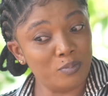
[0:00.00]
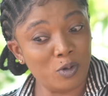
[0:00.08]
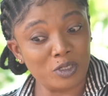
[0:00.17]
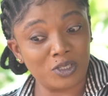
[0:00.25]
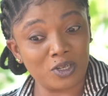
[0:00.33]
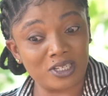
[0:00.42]

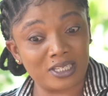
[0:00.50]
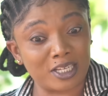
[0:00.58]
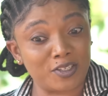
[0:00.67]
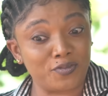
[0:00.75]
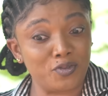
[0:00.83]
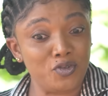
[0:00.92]
Most
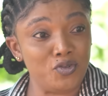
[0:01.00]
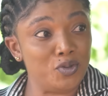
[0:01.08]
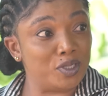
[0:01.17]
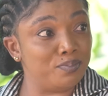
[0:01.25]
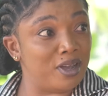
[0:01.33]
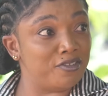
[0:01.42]
successful
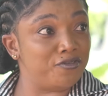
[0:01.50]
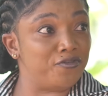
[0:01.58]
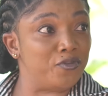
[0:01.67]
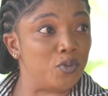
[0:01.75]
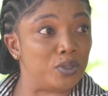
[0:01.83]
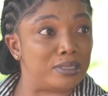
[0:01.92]
youth, my
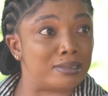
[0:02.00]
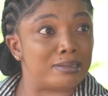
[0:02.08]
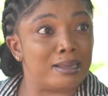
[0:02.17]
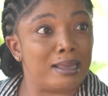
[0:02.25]
truth.